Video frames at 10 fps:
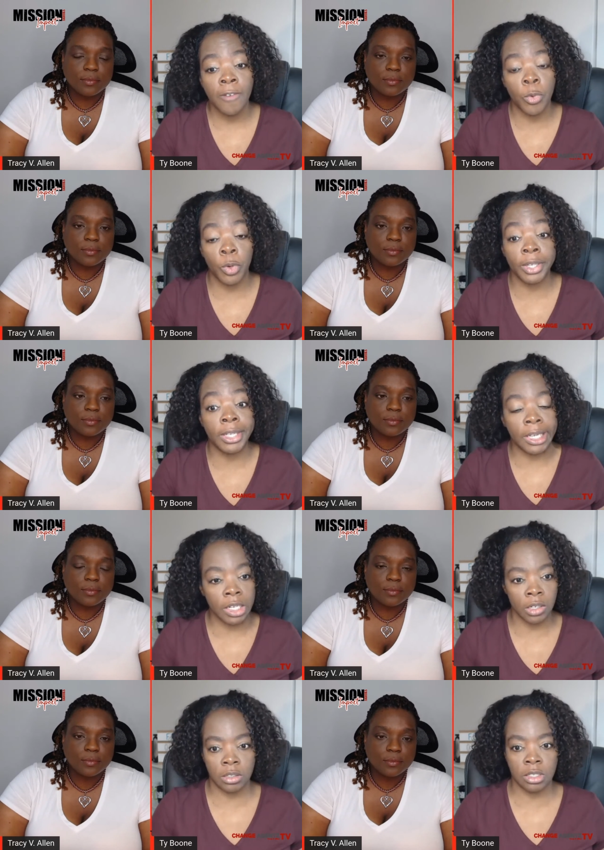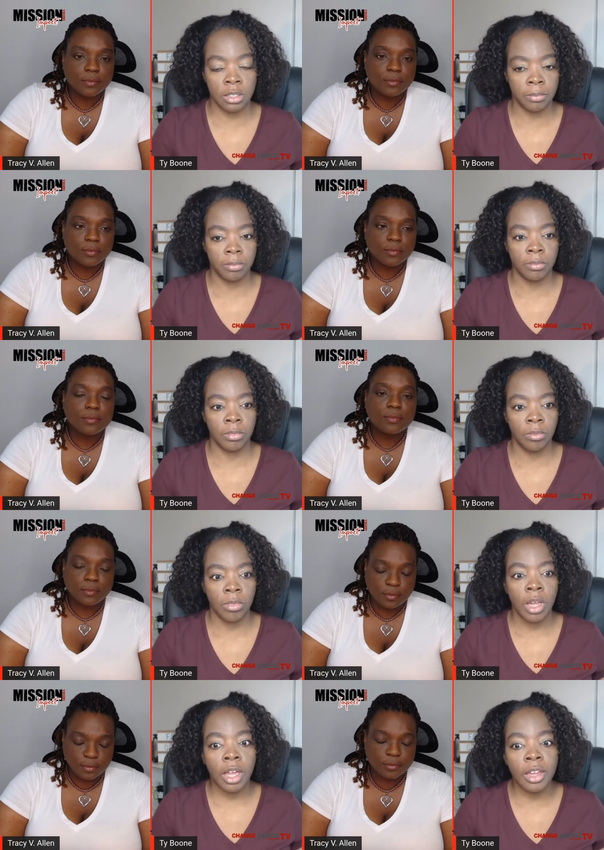Speaker 1: for years
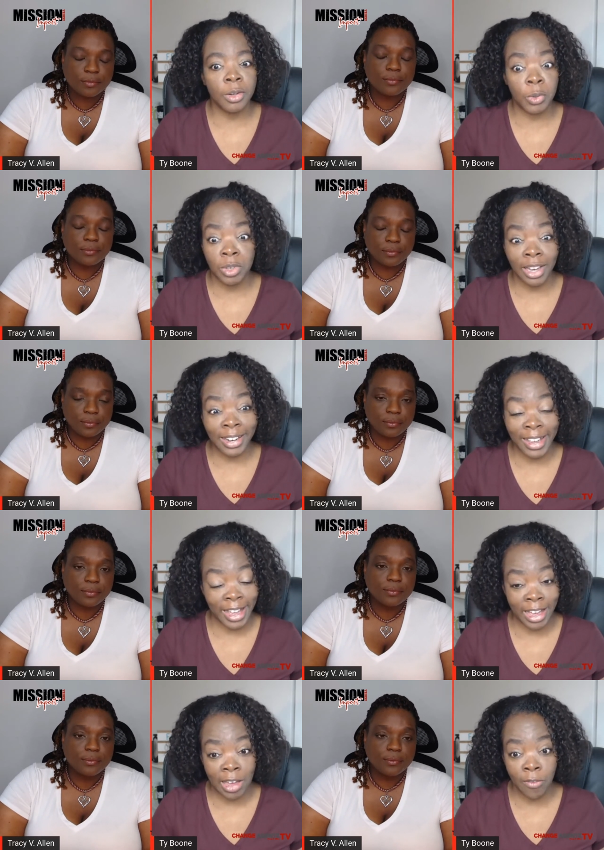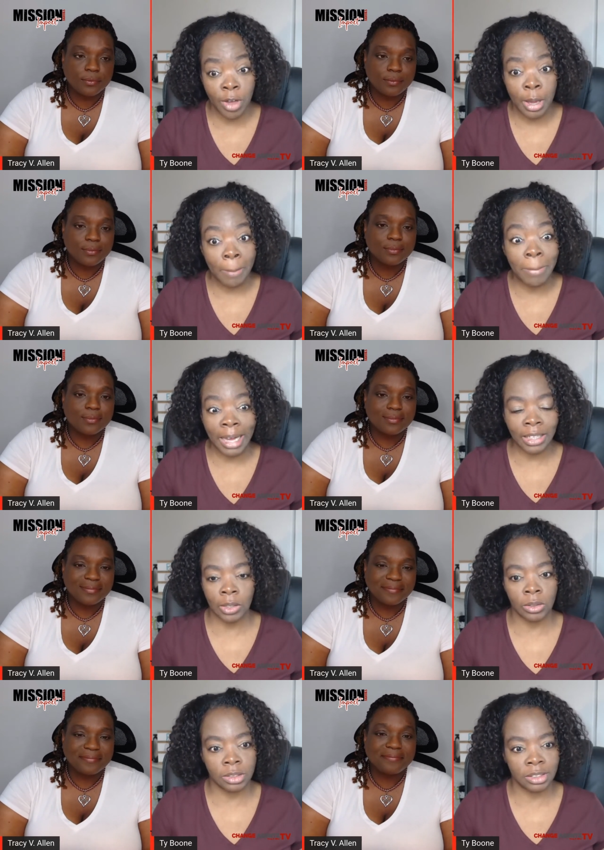and do not have
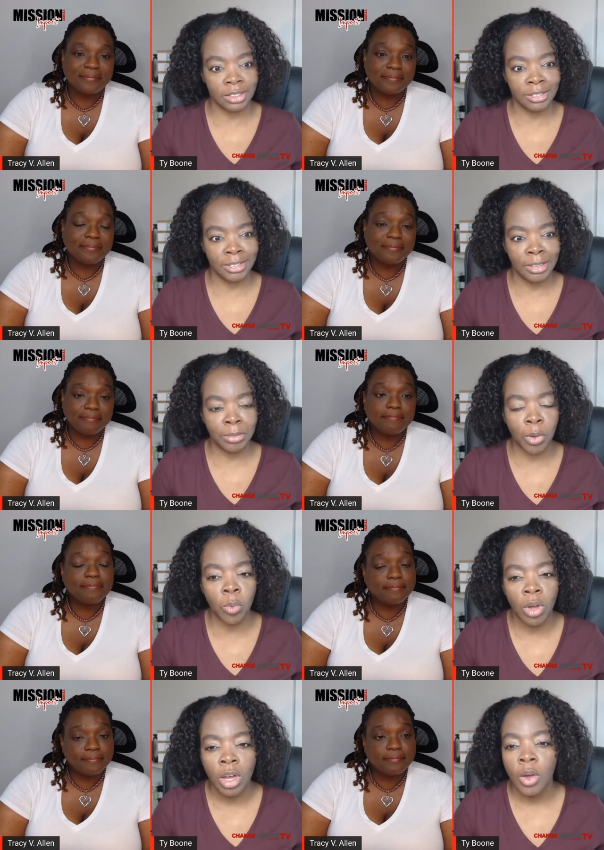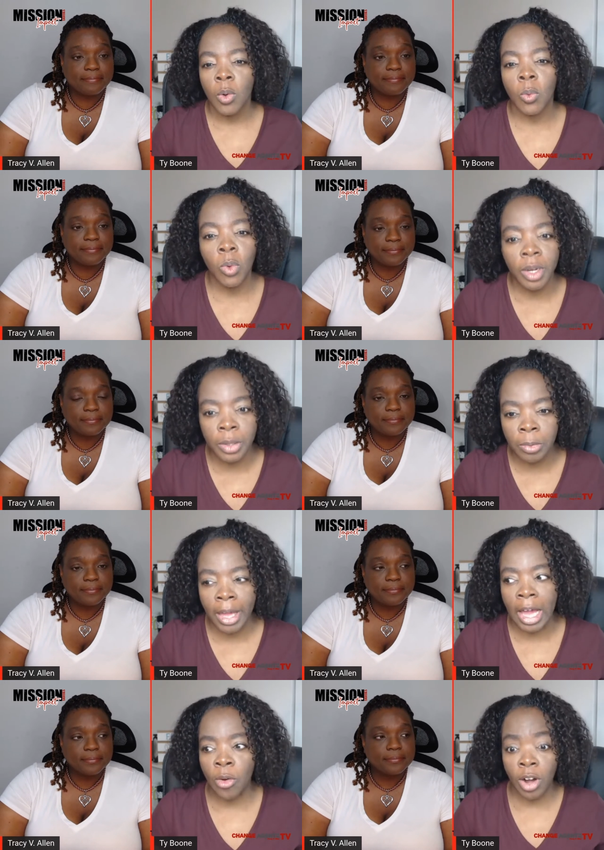bylaws. Mm-hmm what are you
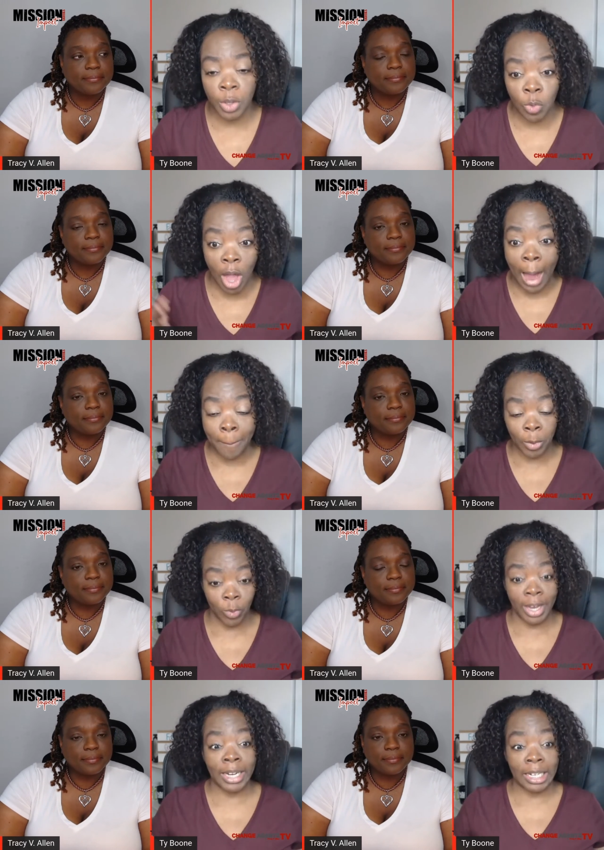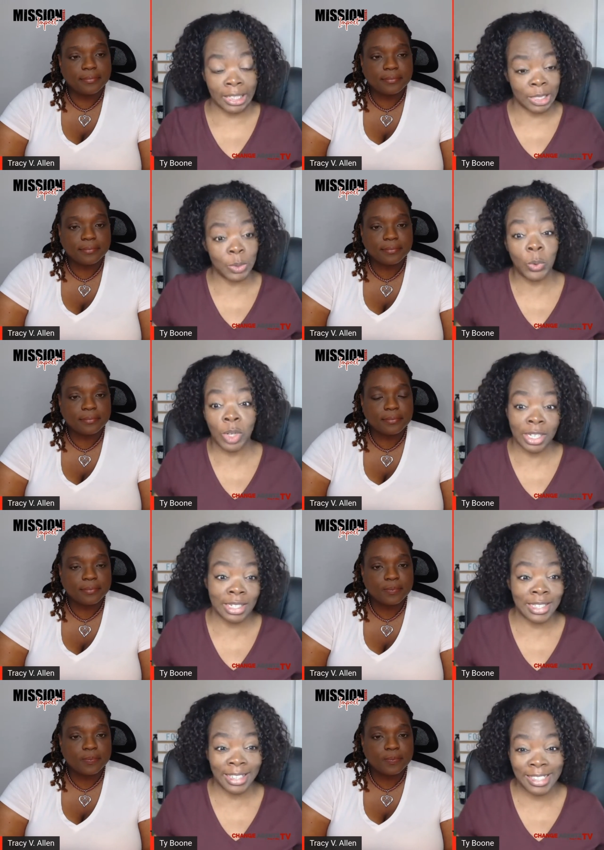how are you operating this
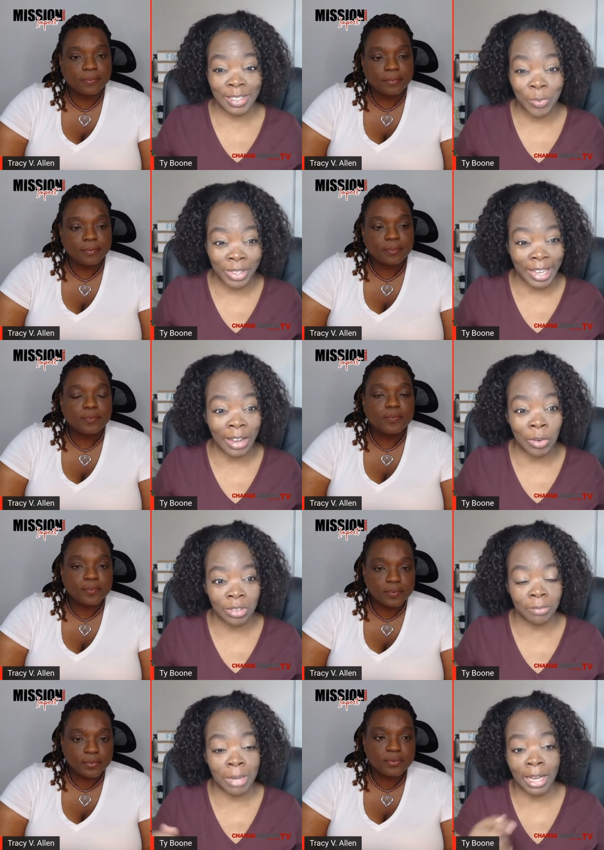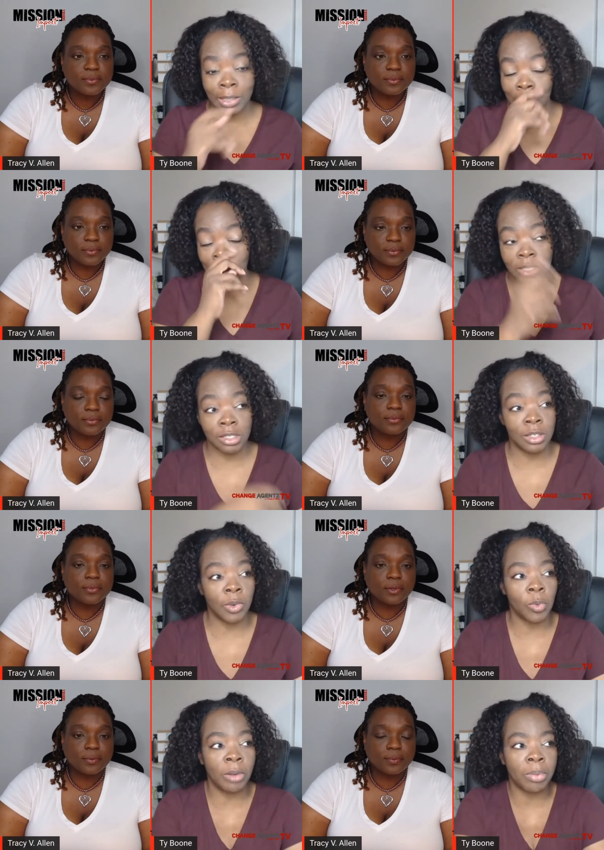organization without bylaws you
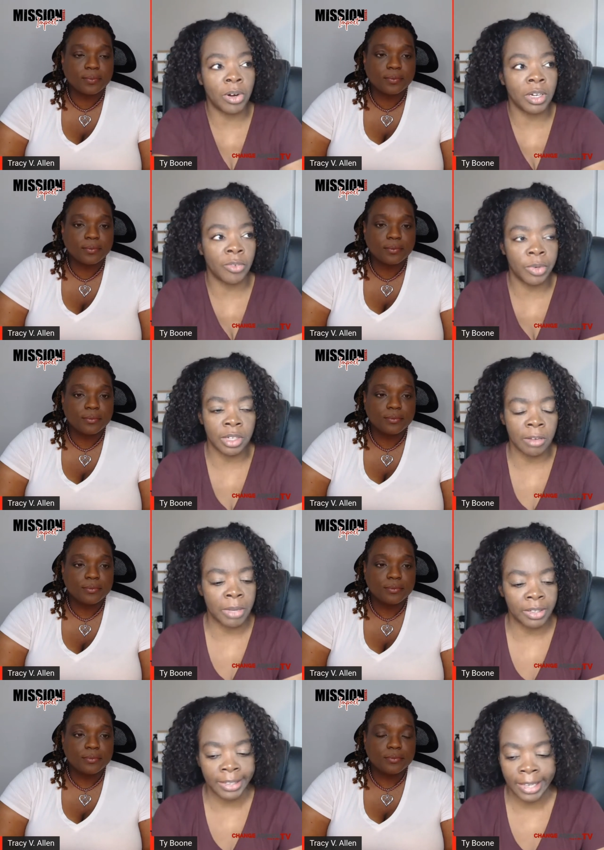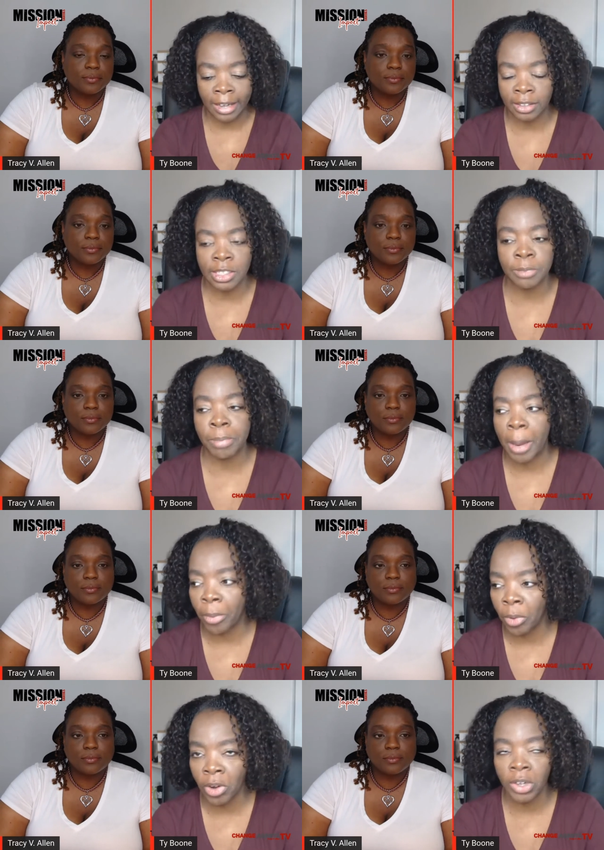know one part of them we're talking about legalities and
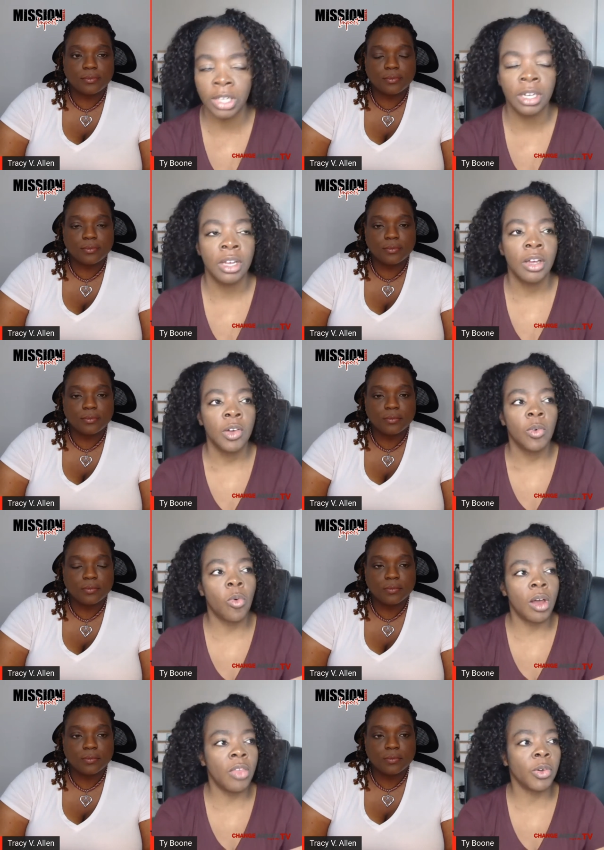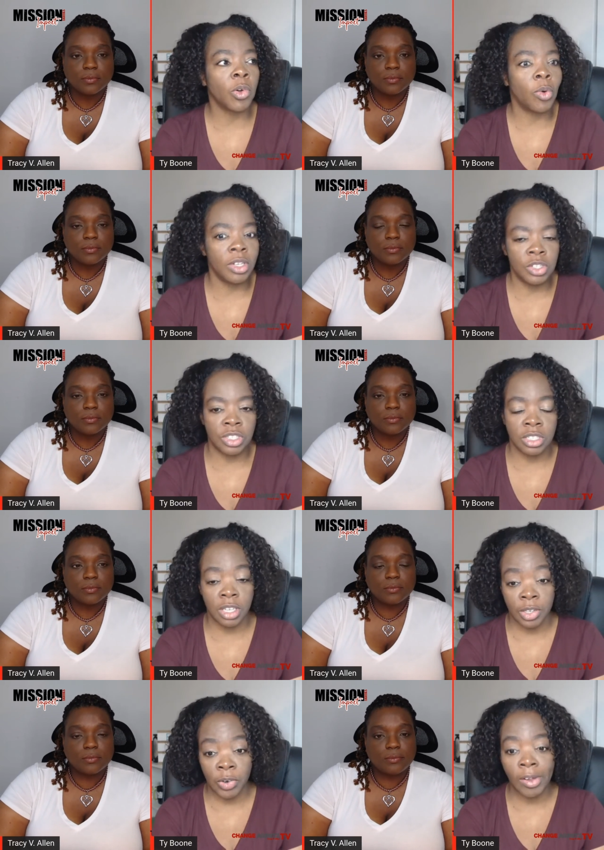paperwork one of the questions
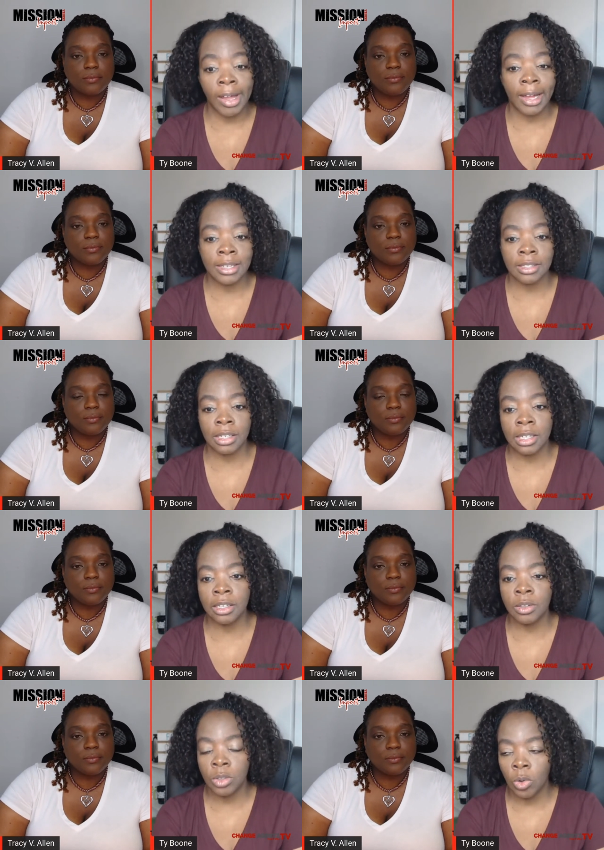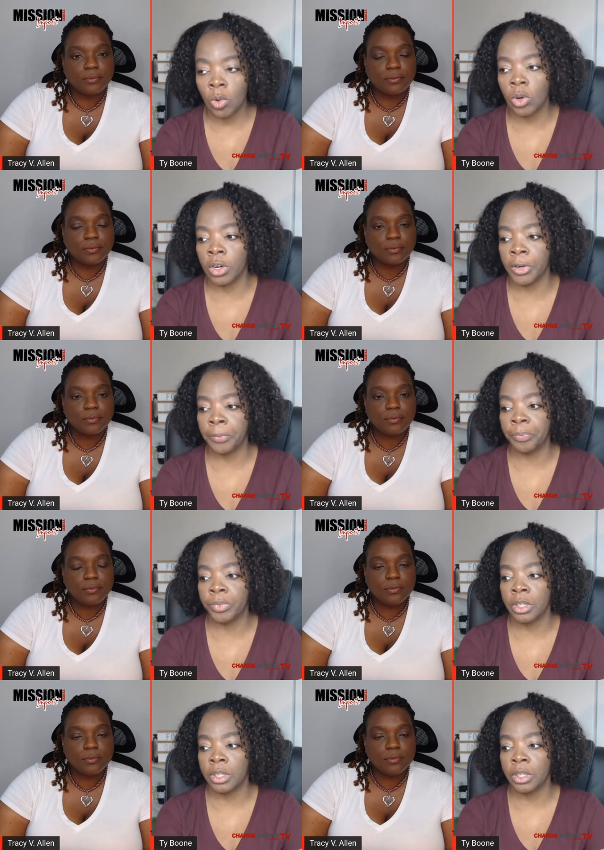that you're asked in your